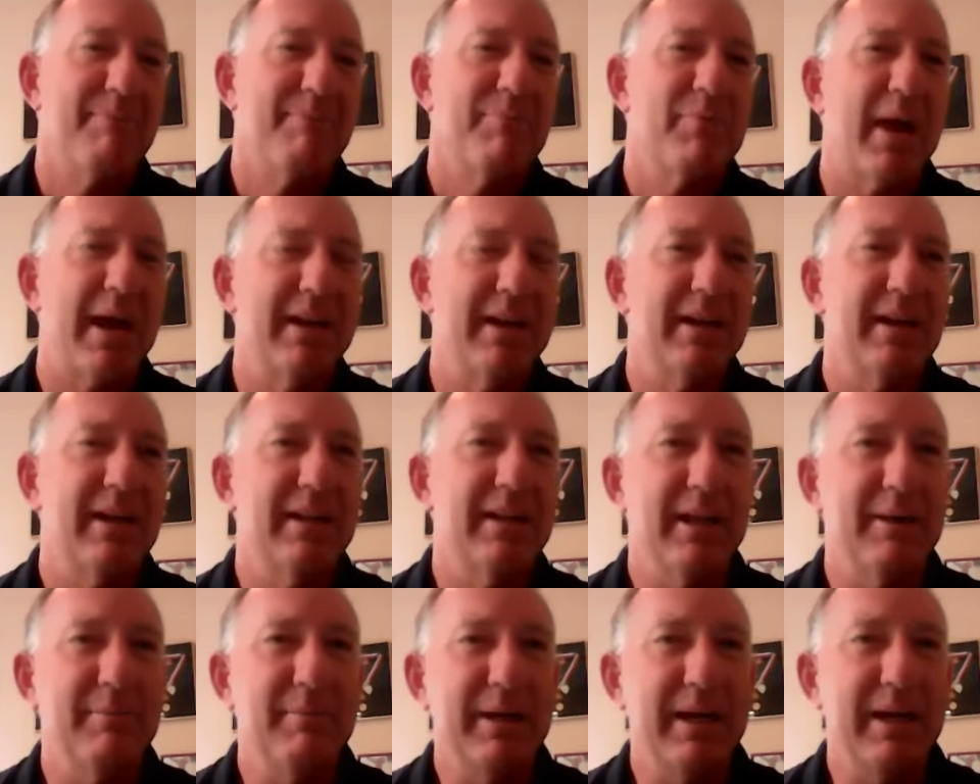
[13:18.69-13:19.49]

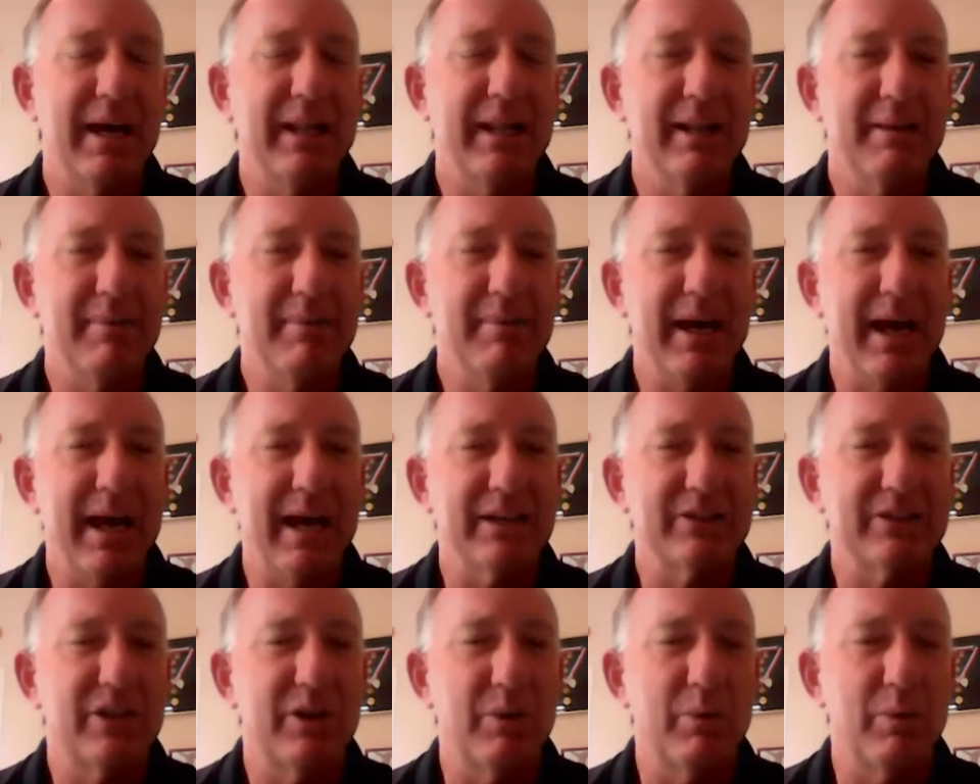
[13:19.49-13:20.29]
Mm-hmm. Let me
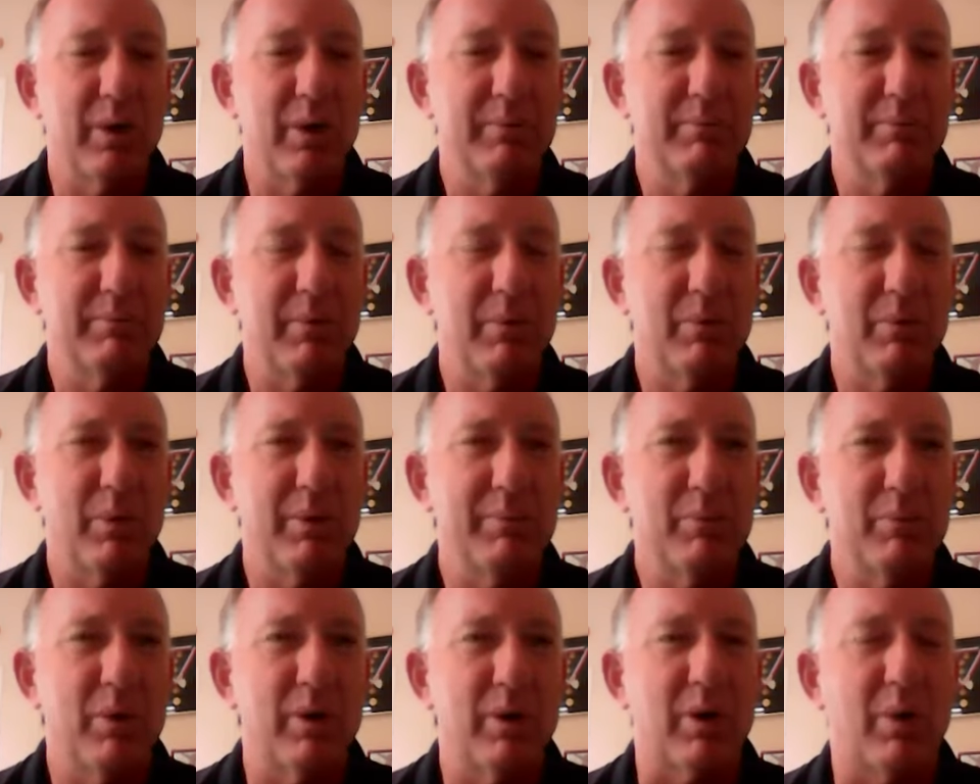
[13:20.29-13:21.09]
ask you one
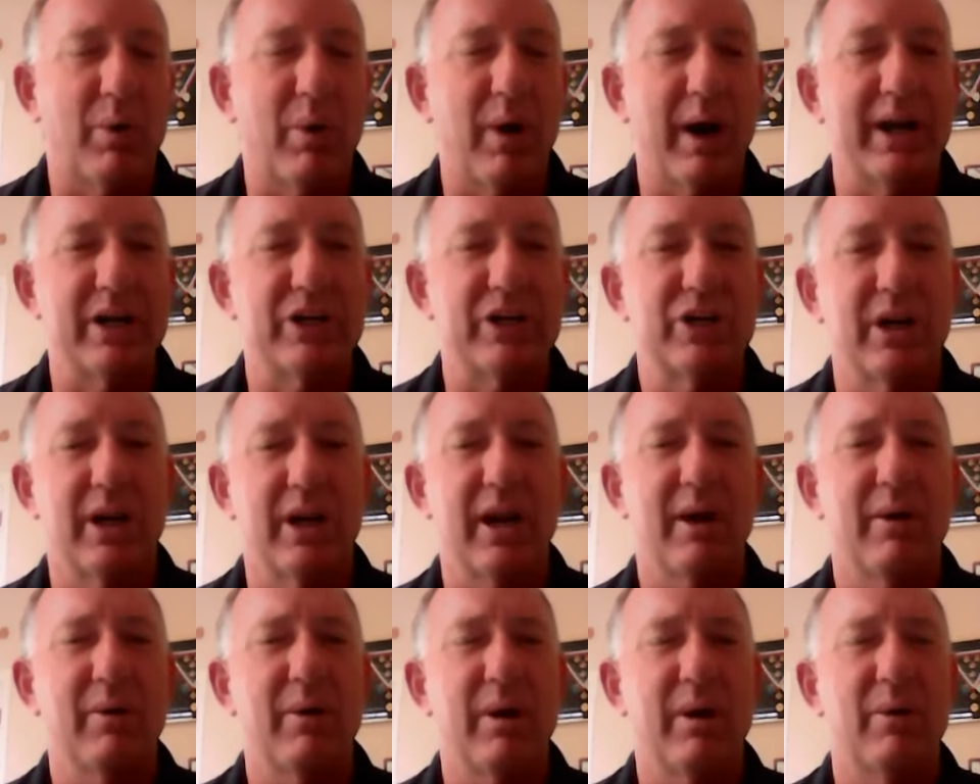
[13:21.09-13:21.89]
more
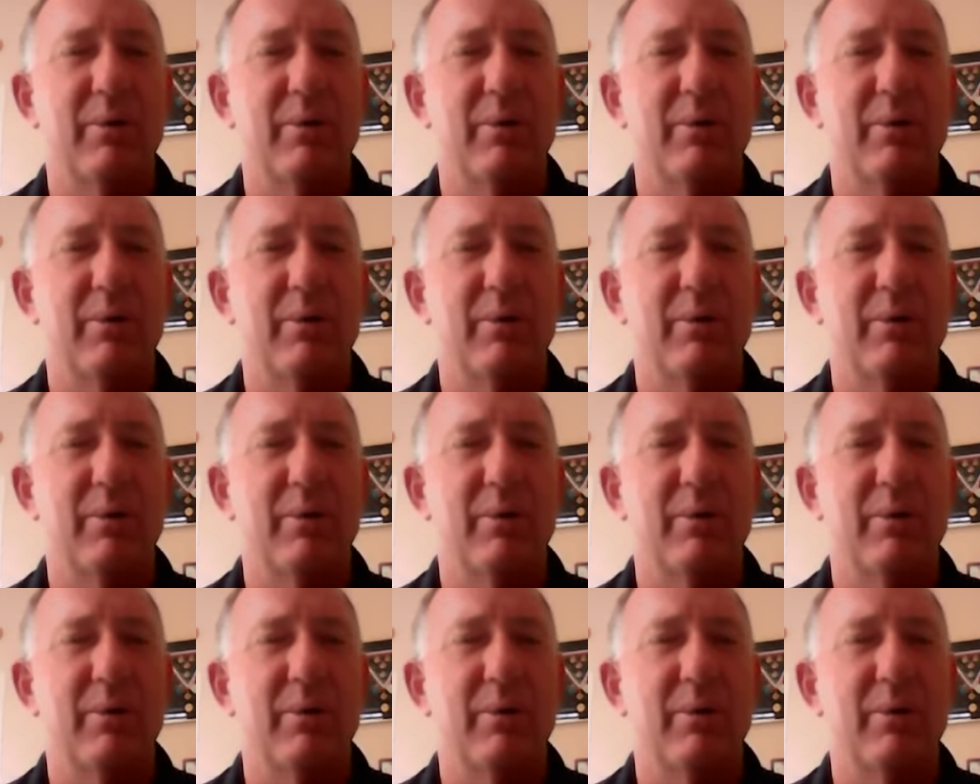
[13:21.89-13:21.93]
question.